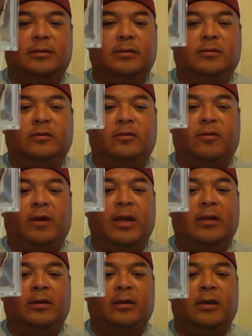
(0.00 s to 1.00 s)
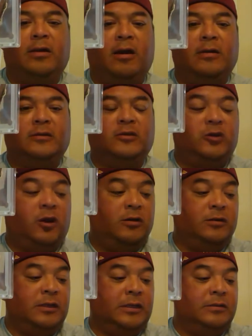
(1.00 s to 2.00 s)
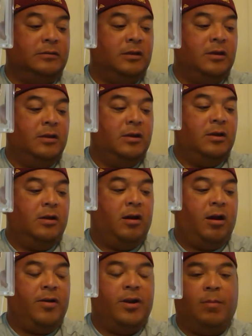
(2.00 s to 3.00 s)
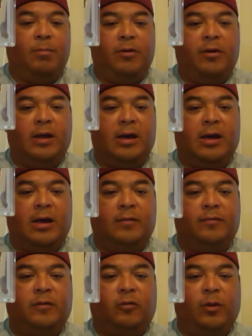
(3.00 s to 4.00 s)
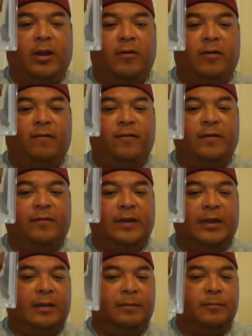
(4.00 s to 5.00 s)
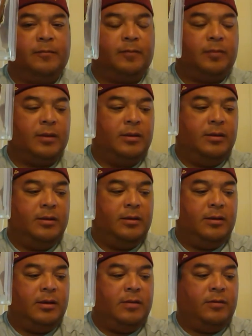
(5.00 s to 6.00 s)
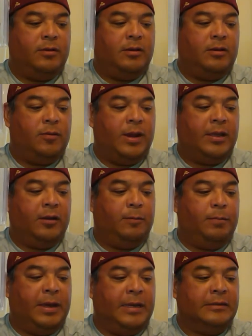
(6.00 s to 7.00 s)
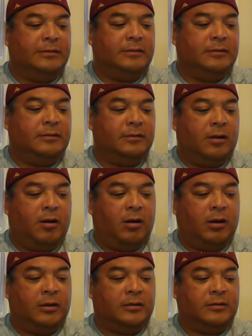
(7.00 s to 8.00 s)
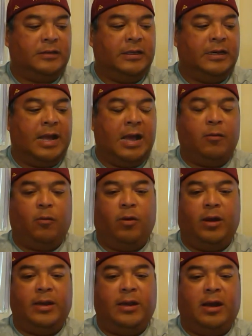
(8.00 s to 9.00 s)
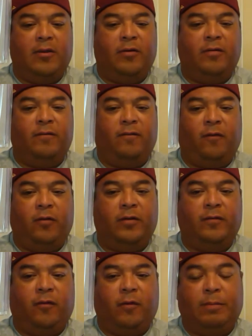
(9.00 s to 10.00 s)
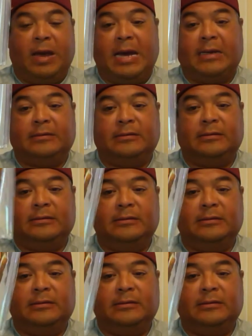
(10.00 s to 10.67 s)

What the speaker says: It's great looking cards. The jerseys are numbered to 350, and the regular base are seated at 1 in 144 packs.